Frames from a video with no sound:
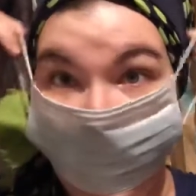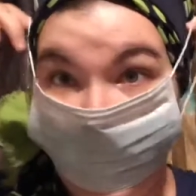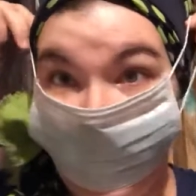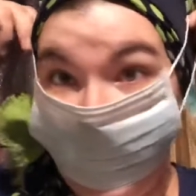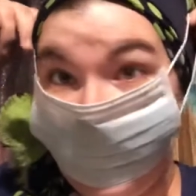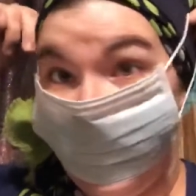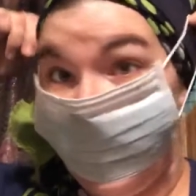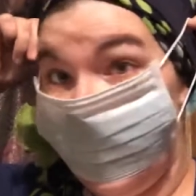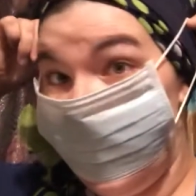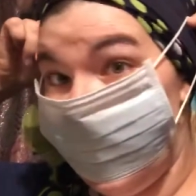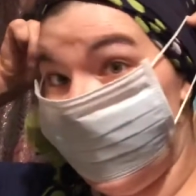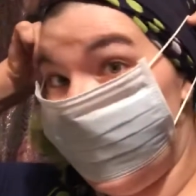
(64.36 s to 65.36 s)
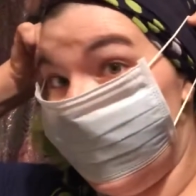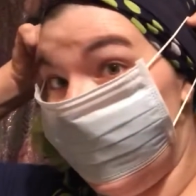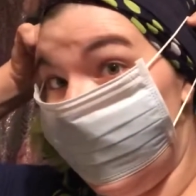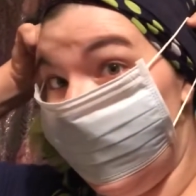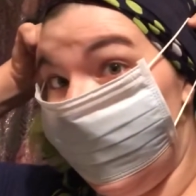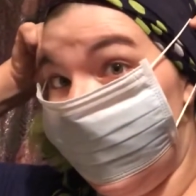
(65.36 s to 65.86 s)
going like this
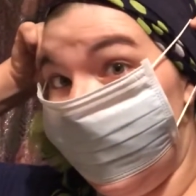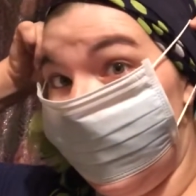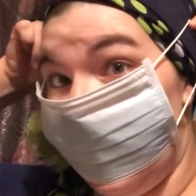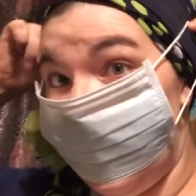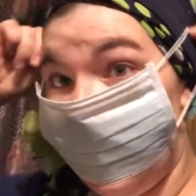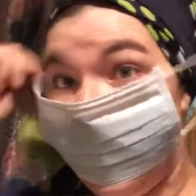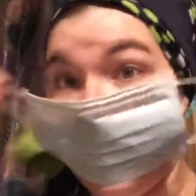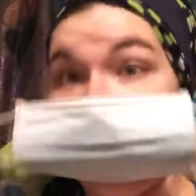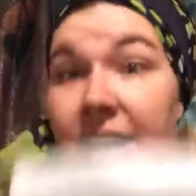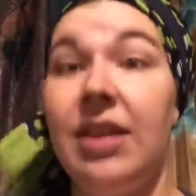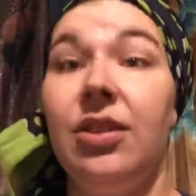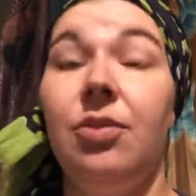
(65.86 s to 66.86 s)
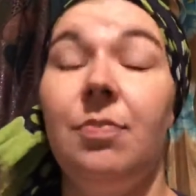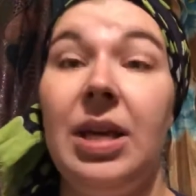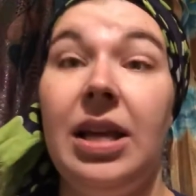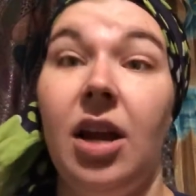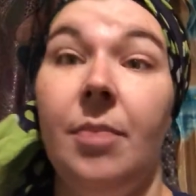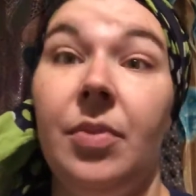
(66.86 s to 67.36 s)
and looping
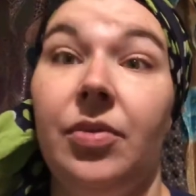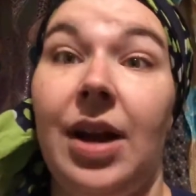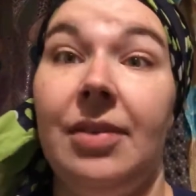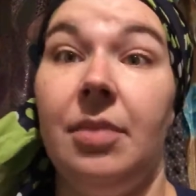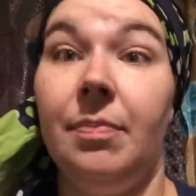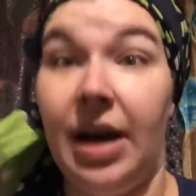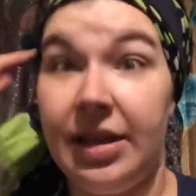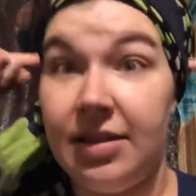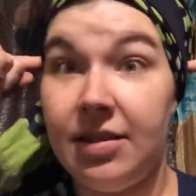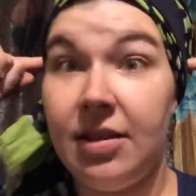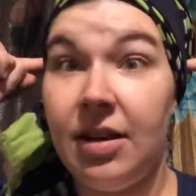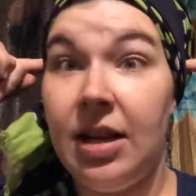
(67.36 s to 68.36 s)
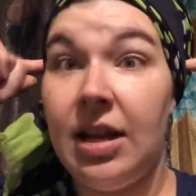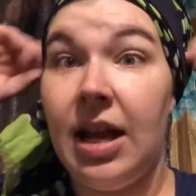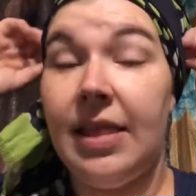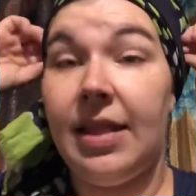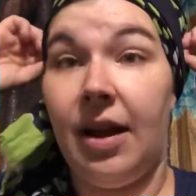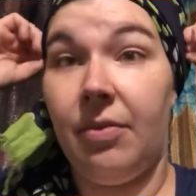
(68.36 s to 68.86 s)
it up around the button.
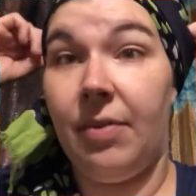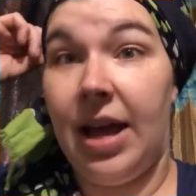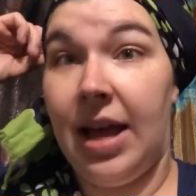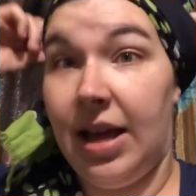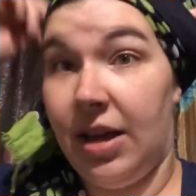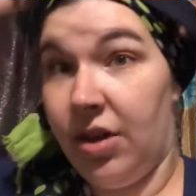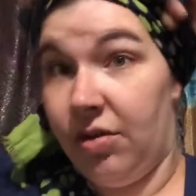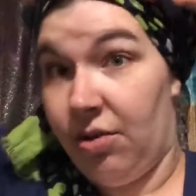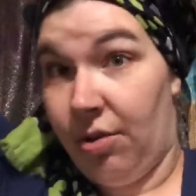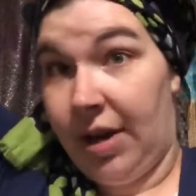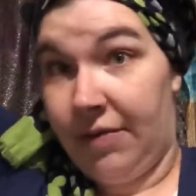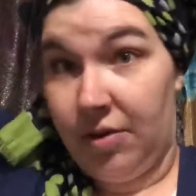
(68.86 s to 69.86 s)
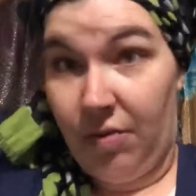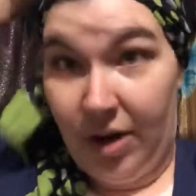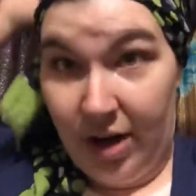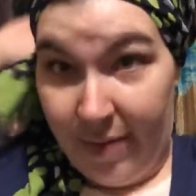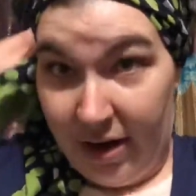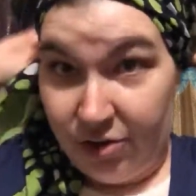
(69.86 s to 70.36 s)
And that way you don't have to worry
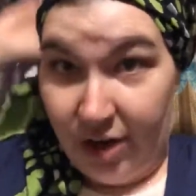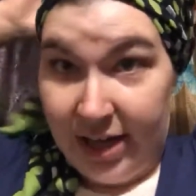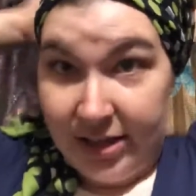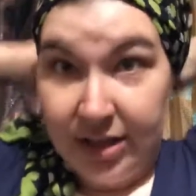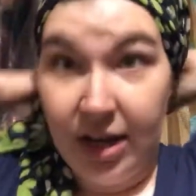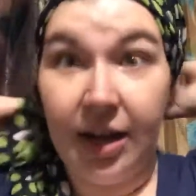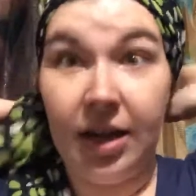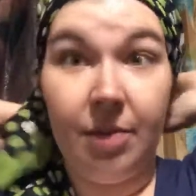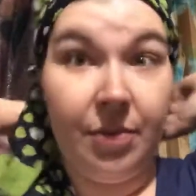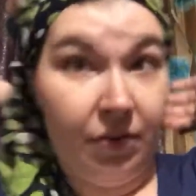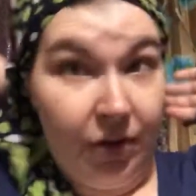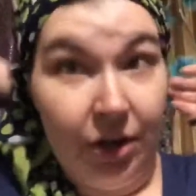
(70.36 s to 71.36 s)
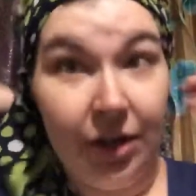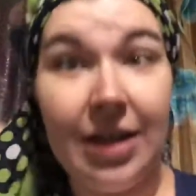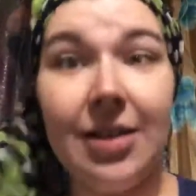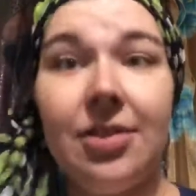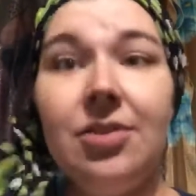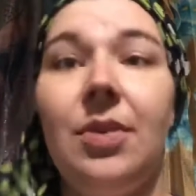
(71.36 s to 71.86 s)
about trying to tuck it up over your
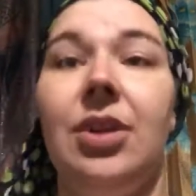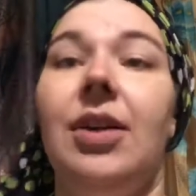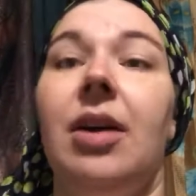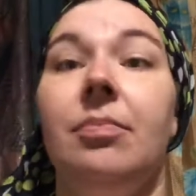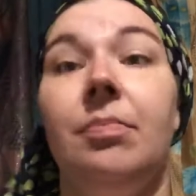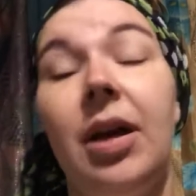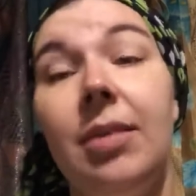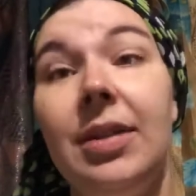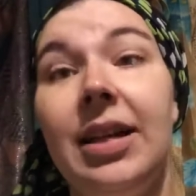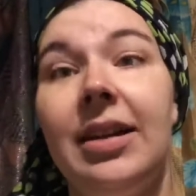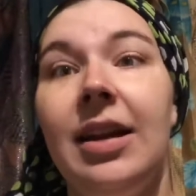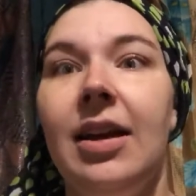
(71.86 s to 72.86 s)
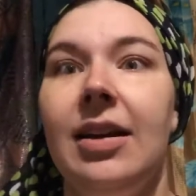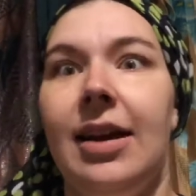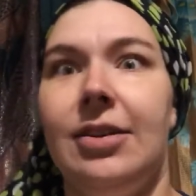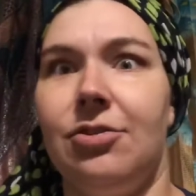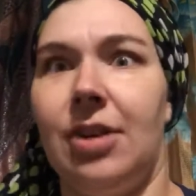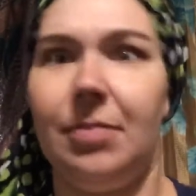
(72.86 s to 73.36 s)
ears when you're out in public. I
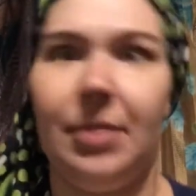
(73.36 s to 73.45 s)
just dropped my